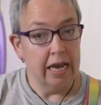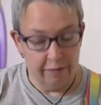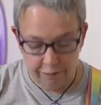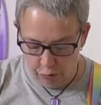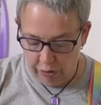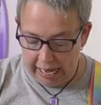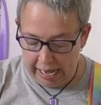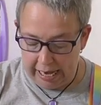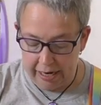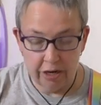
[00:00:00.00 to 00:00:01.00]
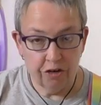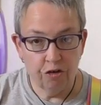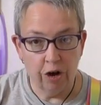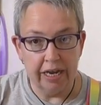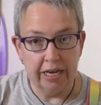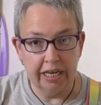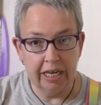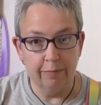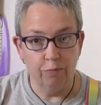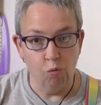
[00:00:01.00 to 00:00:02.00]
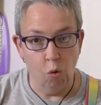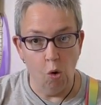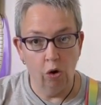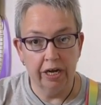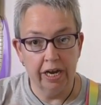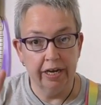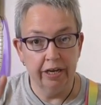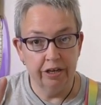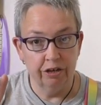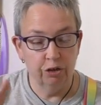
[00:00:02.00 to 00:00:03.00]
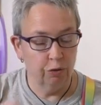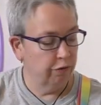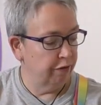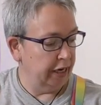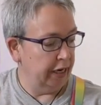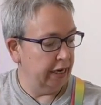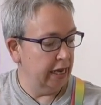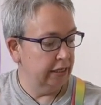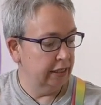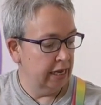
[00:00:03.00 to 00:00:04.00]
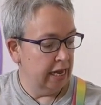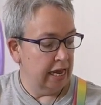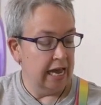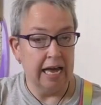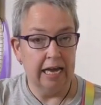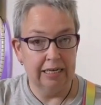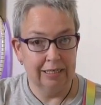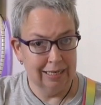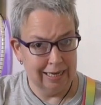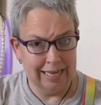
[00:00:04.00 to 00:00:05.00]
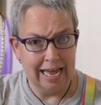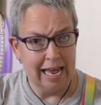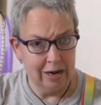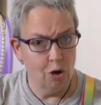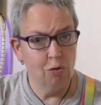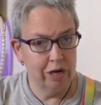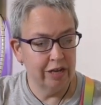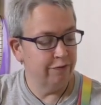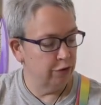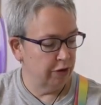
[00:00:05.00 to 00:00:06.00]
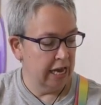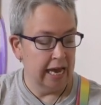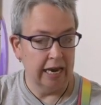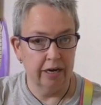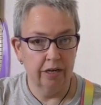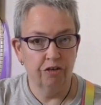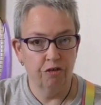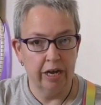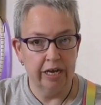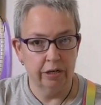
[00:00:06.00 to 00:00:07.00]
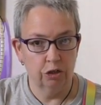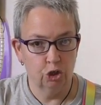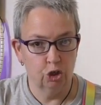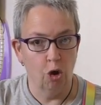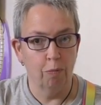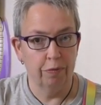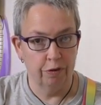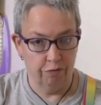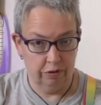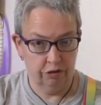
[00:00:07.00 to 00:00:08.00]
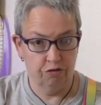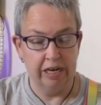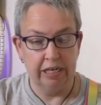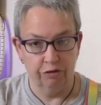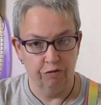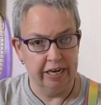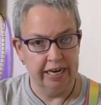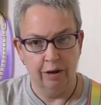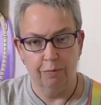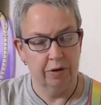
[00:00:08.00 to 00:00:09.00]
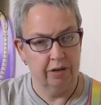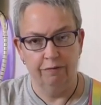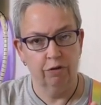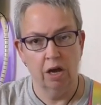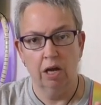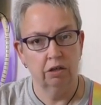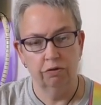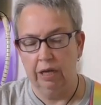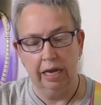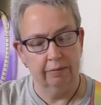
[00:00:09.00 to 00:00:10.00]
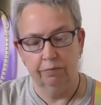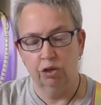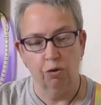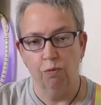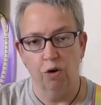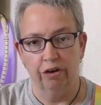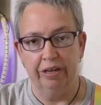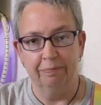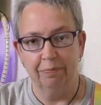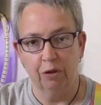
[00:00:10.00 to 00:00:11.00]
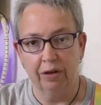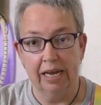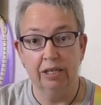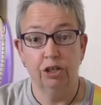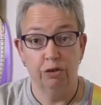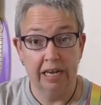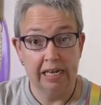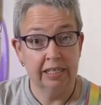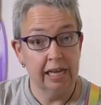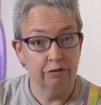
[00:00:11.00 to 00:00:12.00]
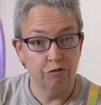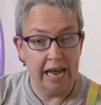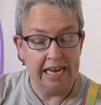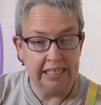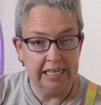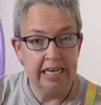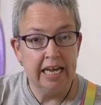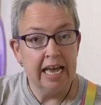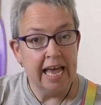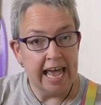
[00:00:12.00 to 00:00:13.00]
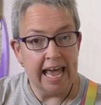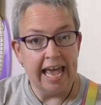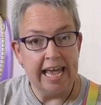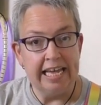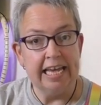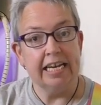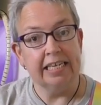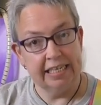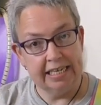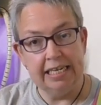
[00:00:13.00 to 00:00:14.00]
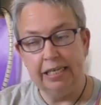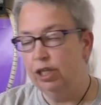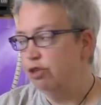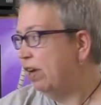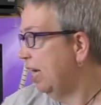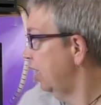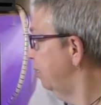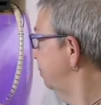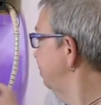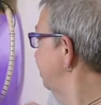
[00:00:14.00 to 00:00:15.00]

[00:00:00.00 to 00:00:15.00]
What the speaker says: If you can, try and keep walking your two fingers. And again, only if you can, try and stop the strings ringing out. But if you can't do that, don't worry. Okay, so you get yourselves ready. A and E string.